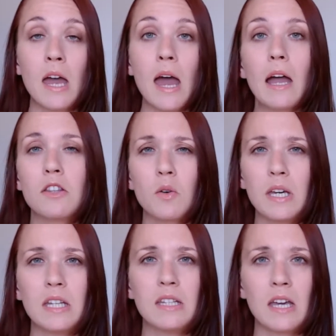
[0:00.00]
and so he
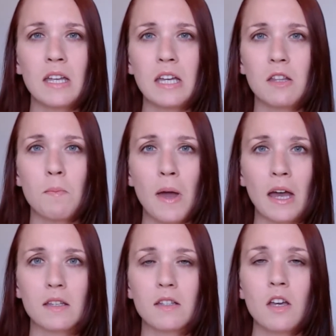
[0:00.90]
did his
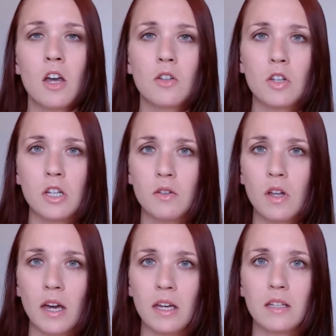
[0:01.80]
best to
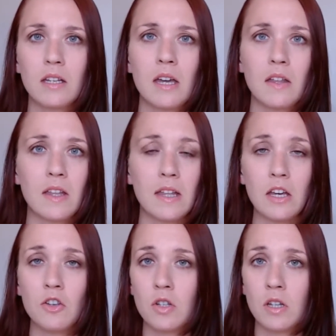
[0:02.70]
unite the
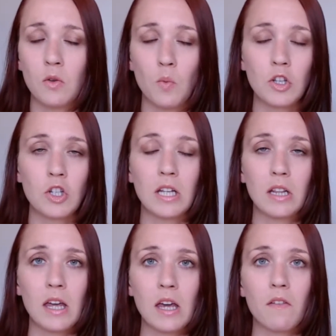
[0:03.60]
nation in which he
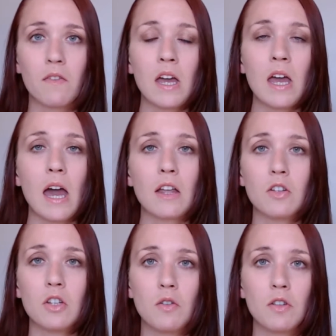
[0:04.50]
lived, and to
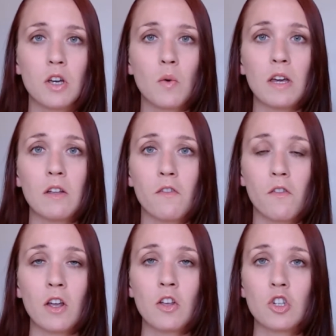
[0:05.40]
do so in
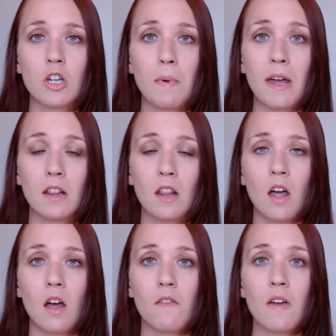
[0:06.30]
friendship and
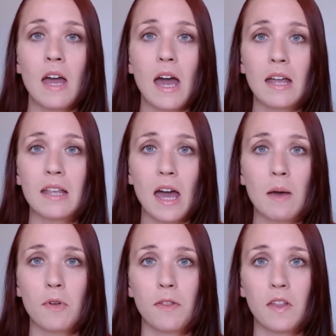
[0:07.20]
love and
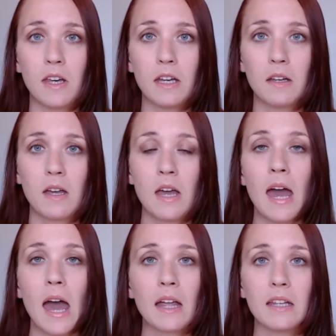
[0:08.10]
empathy.
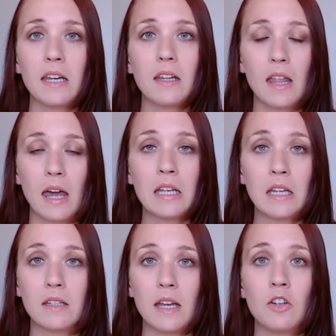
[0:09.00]
And he led his
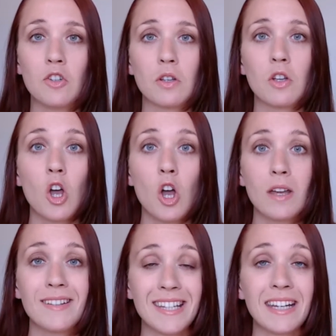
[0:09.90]
nation
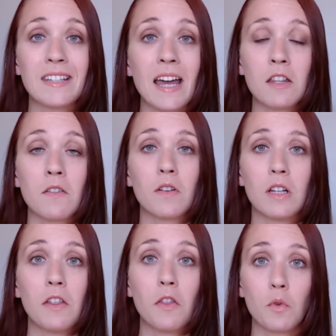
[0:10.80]
successfully
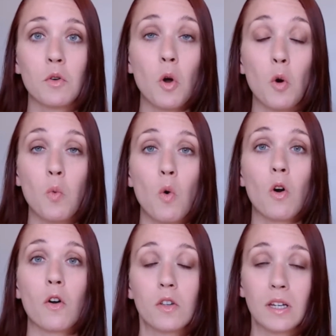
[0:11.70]
through a
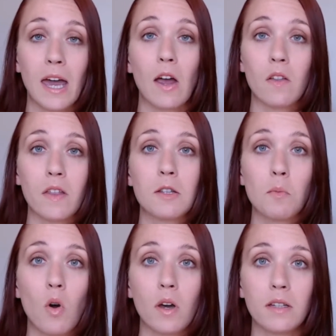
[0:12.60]
war to carry this
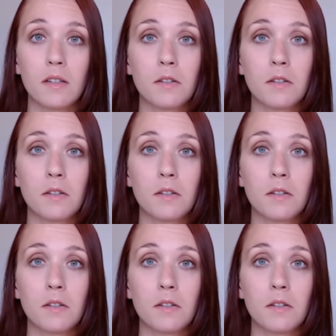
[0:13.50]
point.